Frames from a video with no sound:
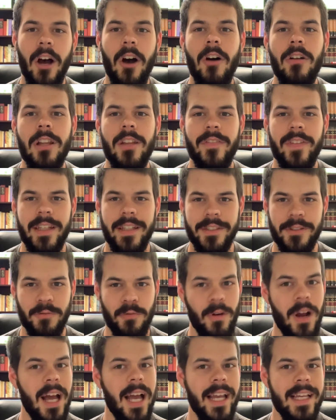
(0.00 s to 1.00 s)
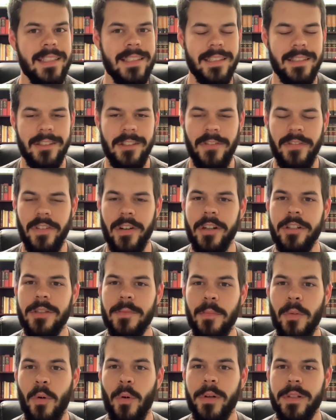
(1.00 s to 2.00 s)
all of his rights as the
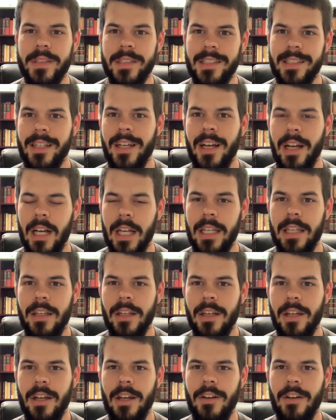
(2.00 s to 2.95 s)
firstborn son